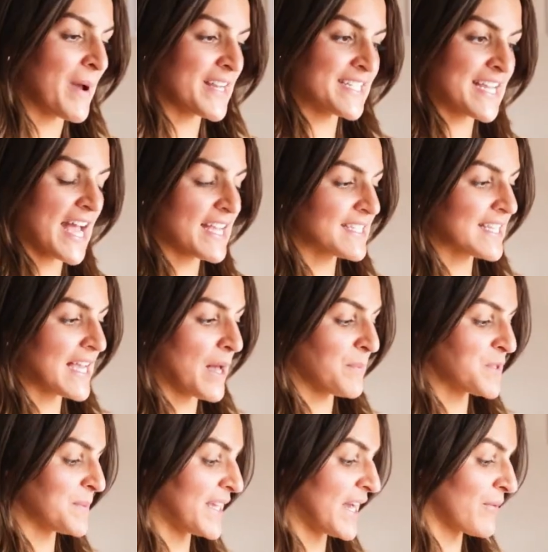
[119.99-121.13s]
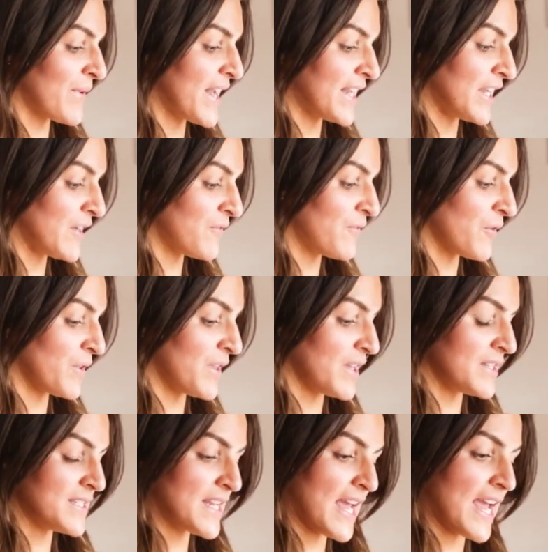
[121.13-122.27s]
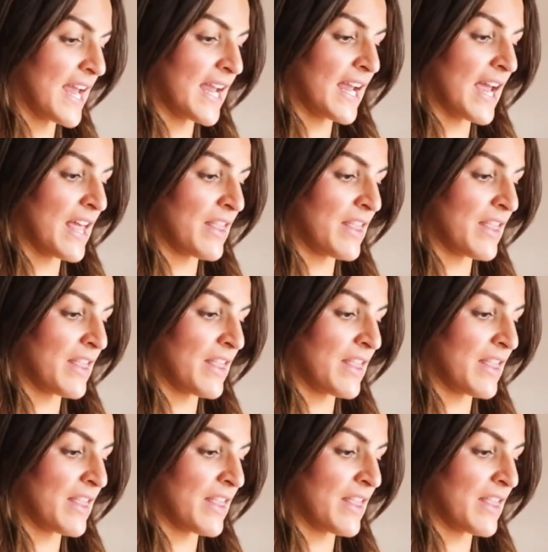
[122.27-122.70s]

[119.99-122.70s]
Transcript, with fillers: My desk helps me get ready for the day